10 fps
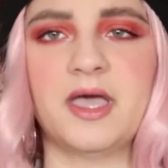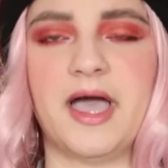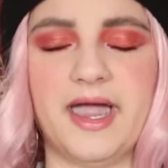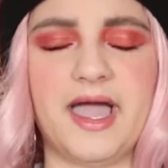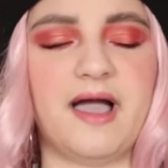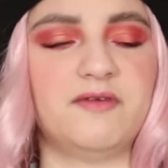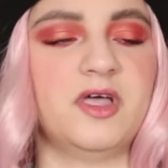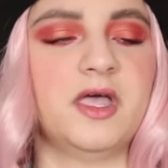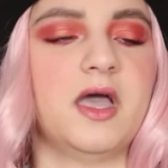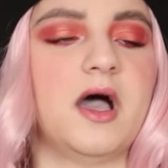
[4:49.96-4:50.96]
I have,
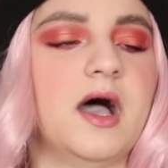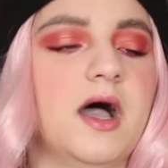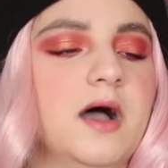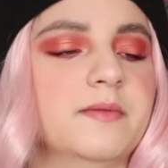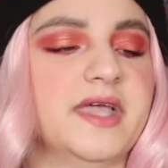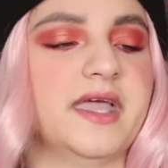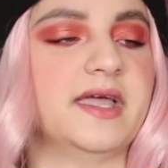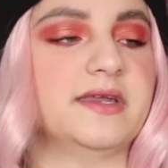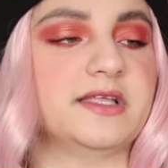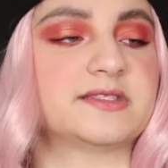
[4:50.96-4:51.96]

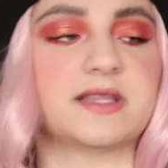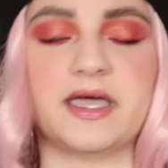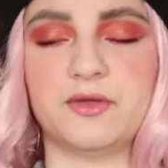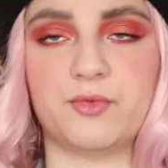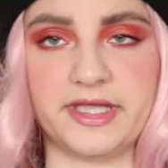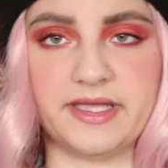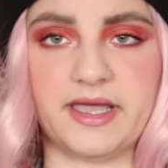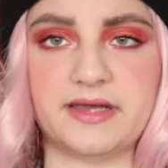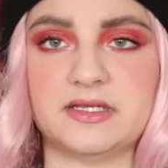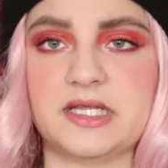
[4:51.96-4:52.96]
and it's lightweight,
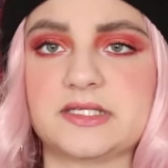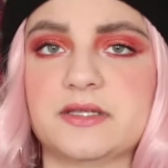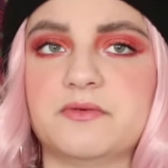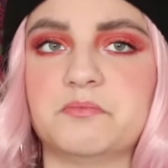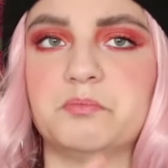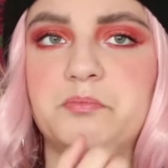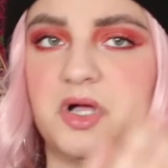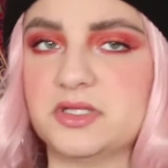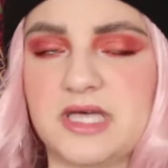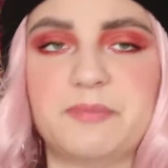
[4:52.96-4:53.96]
and it doesn't
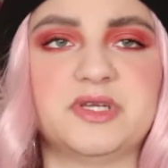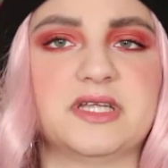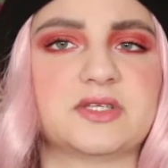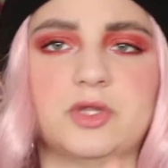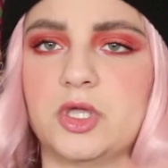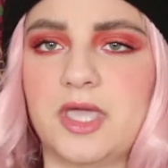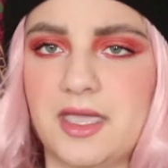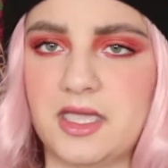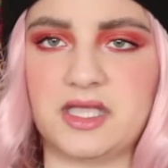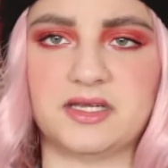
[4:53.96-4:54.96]
build up, it doesn't look
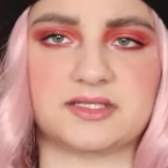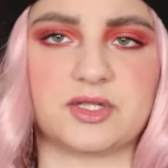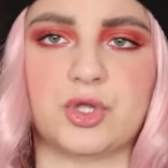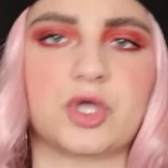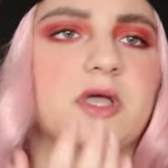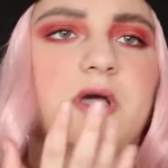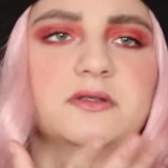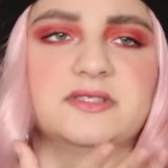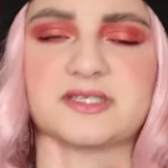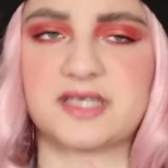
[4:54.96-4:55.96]
cakey, it doesn't look
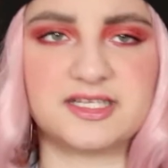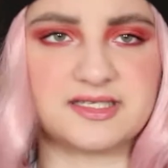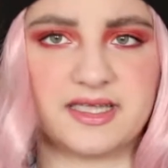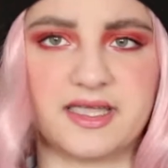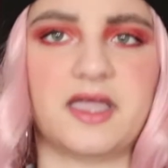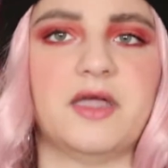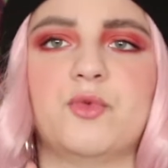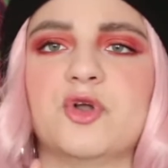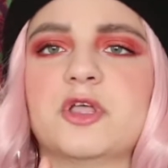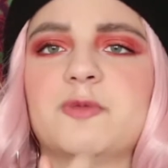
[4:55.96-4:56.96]
disgusting. It
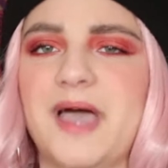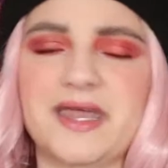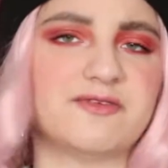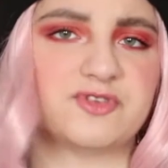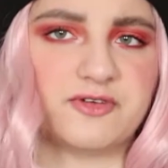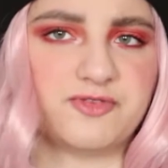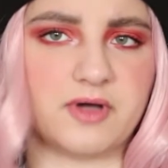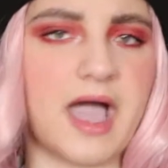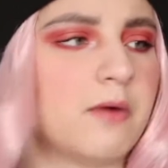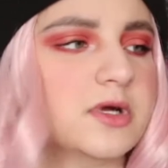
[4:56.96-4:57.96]
won't look bad after a few
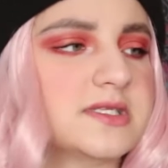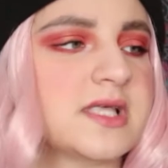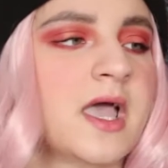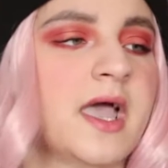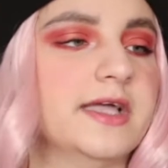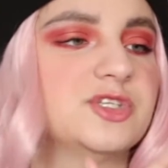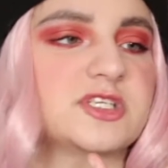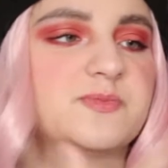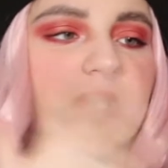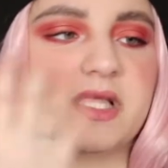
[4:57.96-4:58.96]
hours. It
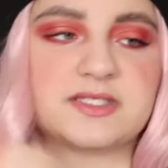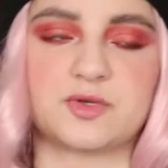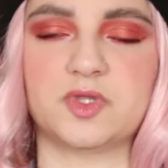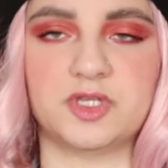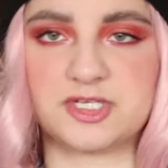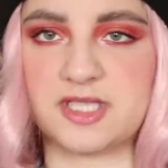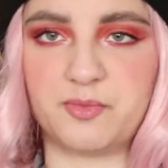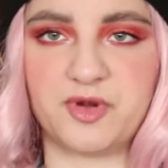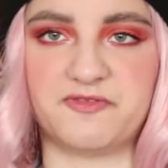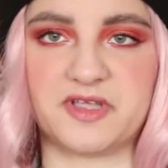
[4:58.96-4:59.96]
just blends in with your skin
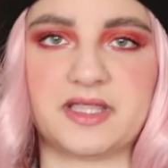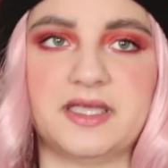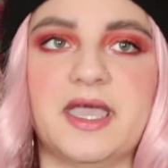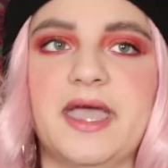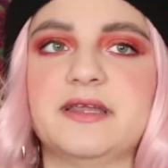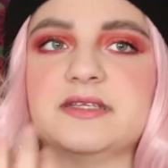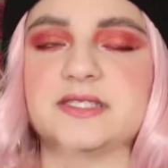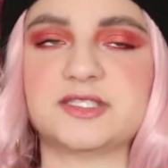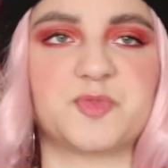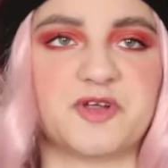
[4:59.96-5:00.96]
perfectly and it
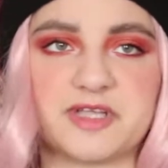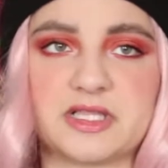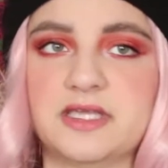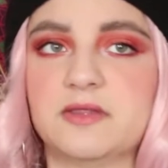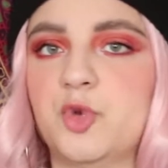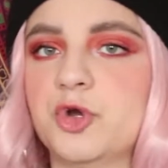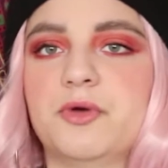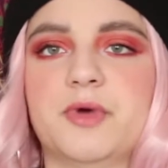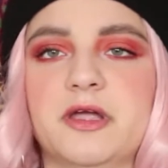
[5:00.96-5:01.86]
sits perfectly, and the more you wear